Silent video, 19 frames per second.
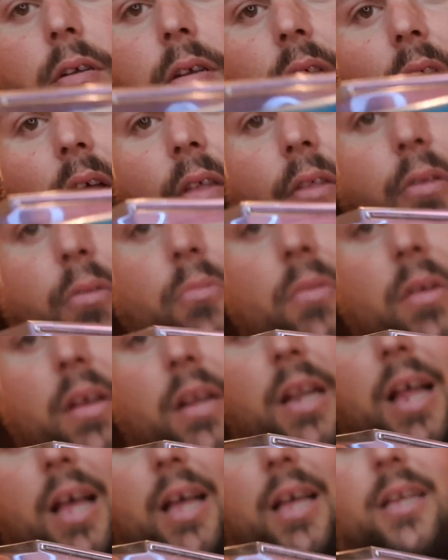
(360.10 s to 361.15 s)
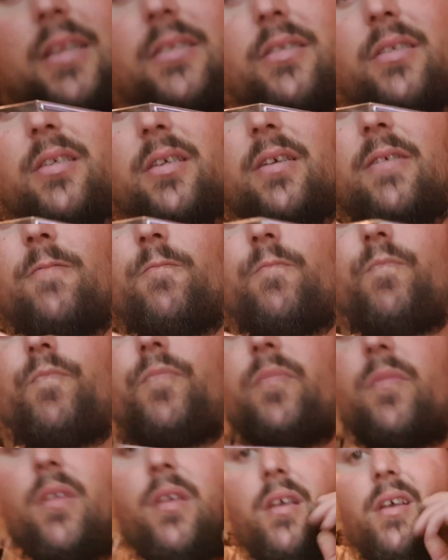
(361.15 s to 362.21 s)
Got 3 lines.
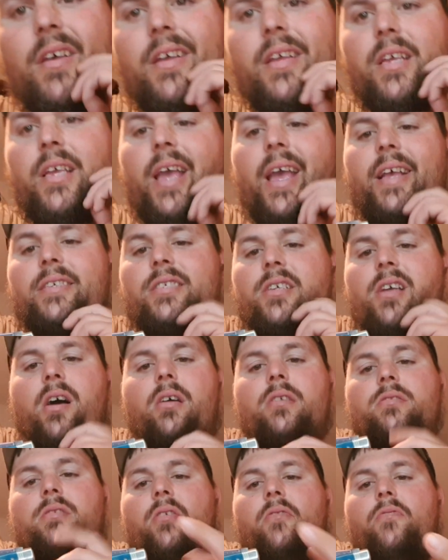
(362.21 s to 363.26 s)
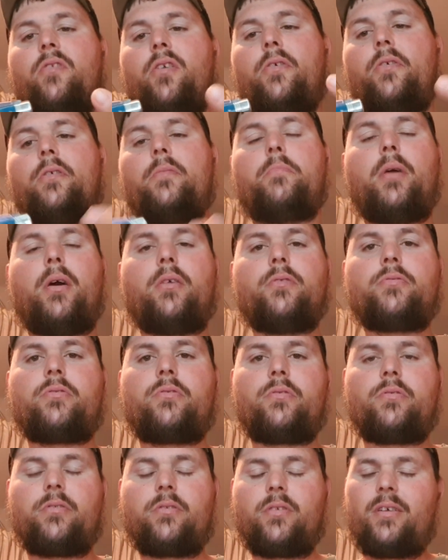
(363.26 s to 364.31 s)
Case calls it fluted
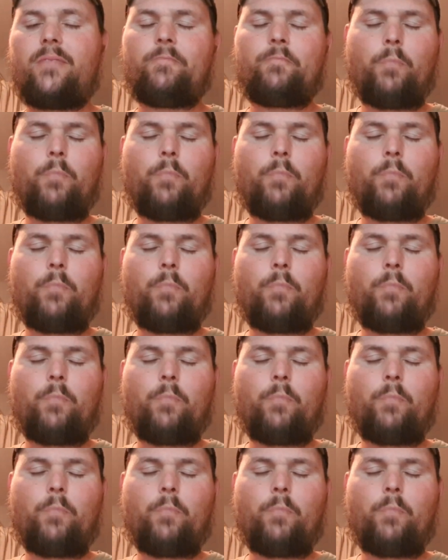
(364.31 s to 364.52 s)
bolsters.